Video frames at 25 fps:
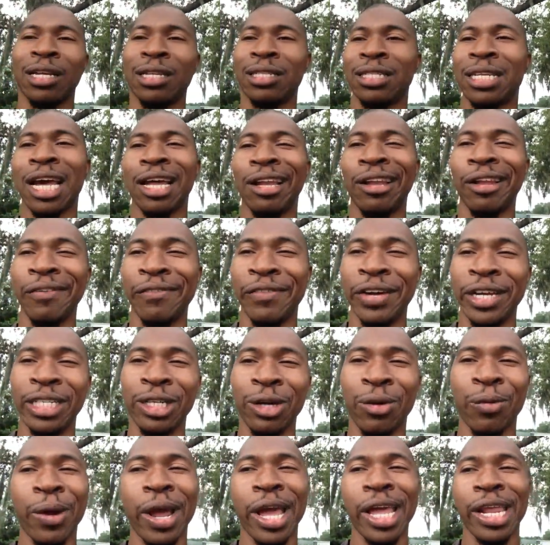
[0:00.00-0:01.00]

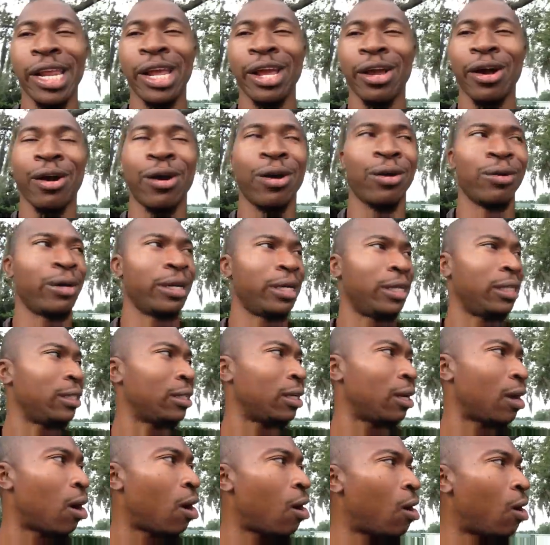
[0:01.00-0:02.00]
television, radio, and
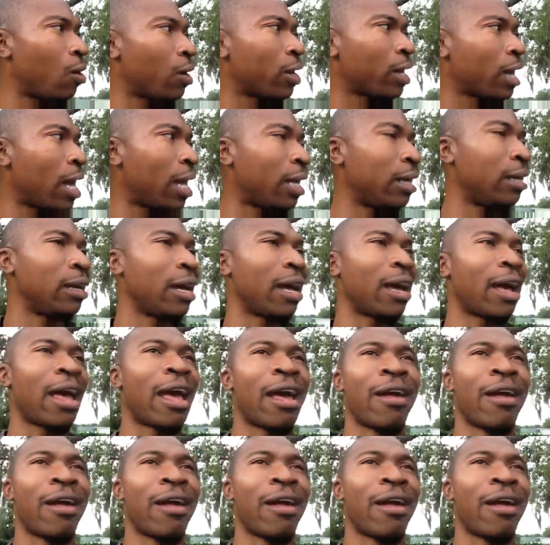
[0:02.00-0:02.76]
all kind of,